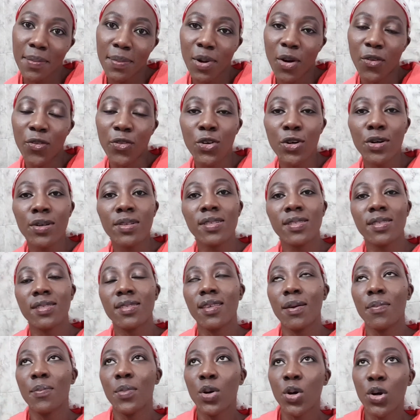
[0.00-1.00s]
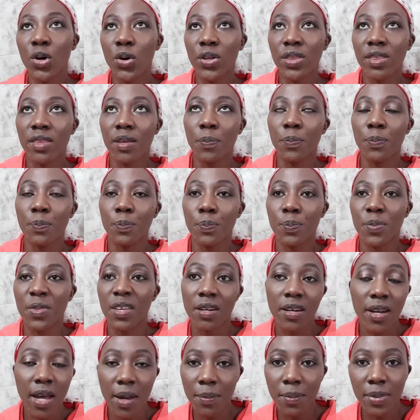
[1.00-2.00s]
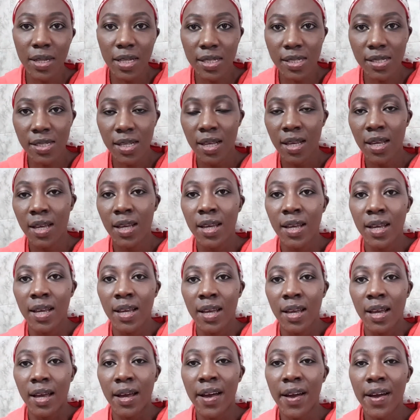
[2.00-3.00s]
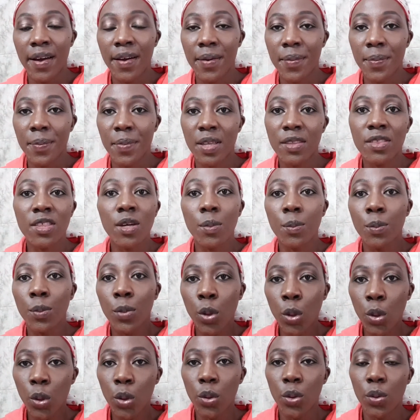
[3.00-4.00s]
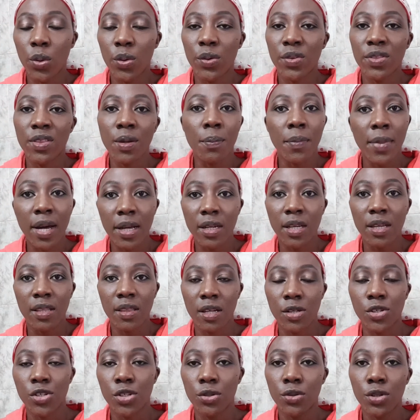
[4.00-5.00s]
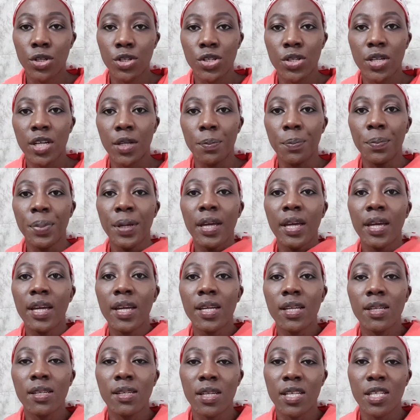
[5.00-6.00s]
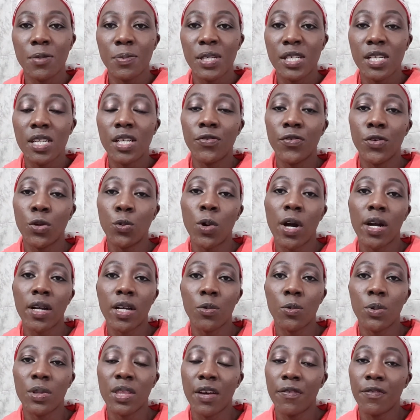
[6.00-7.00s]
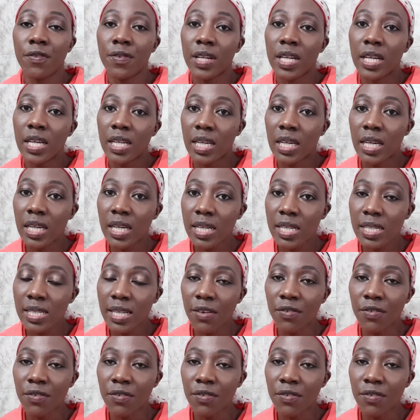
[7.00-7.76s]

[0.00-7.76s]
Of course, the more the numbers, the more the money that you're going to get paid, especially if you're working with affiliate links.